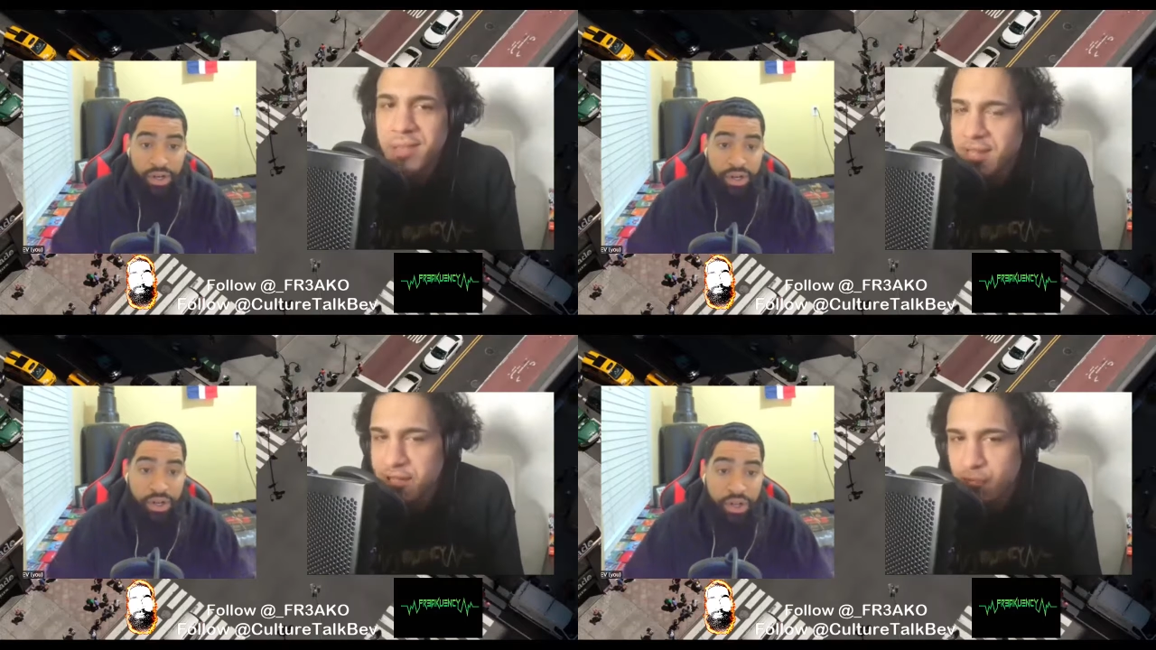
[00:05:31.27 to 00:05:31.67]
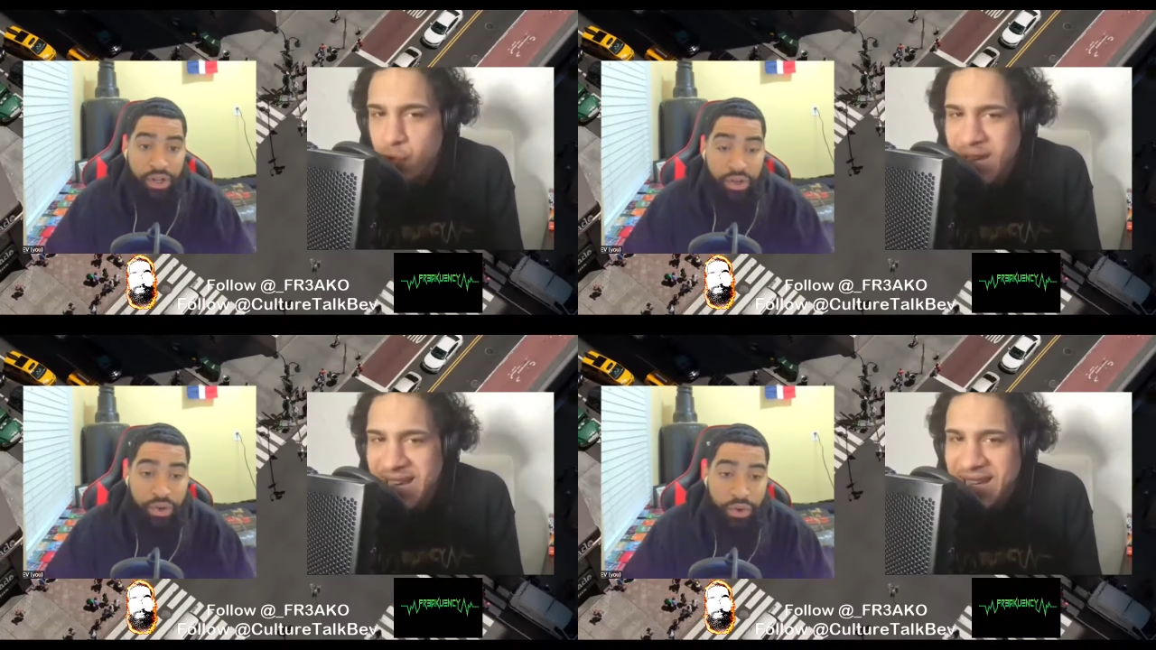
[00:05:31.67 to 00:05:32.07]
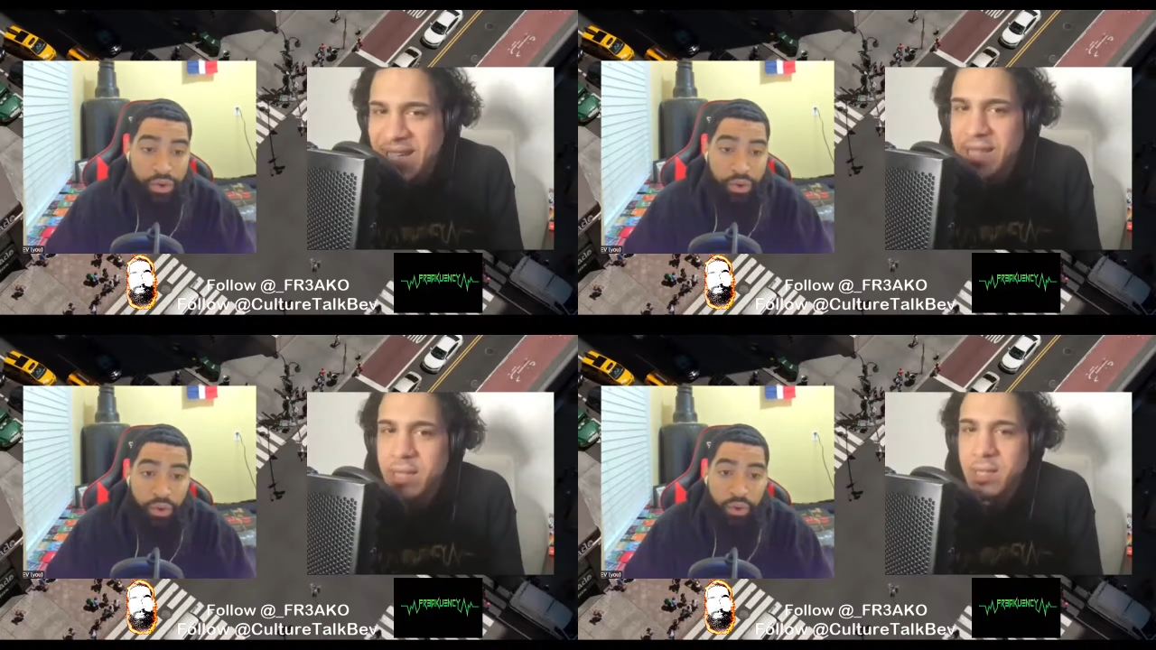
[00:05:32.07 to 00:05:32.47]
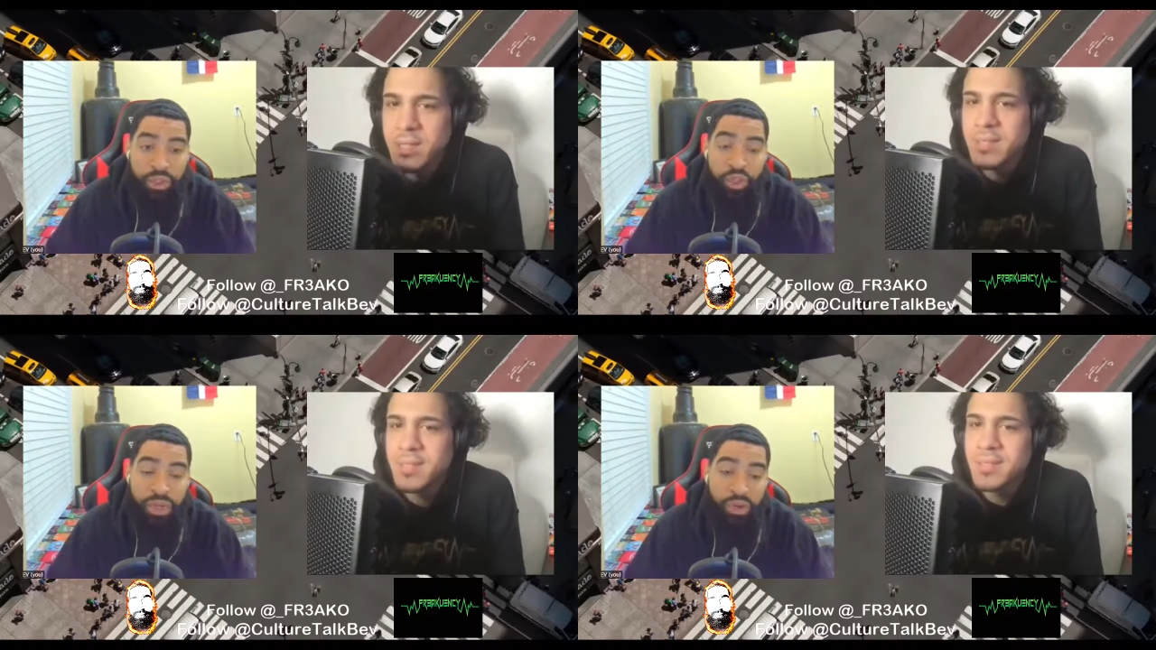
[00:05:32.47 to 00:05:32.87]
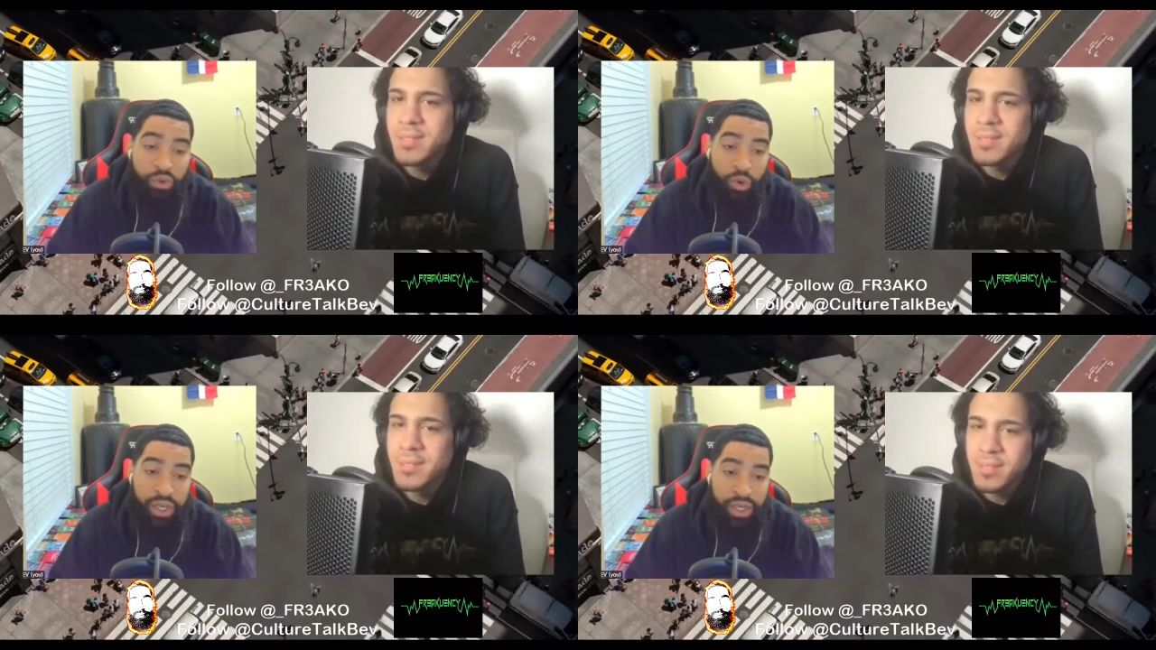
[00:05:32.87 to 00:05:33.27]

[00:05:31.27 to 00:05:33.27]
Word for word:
Speaker 1: It's ruined. What you mean ruined?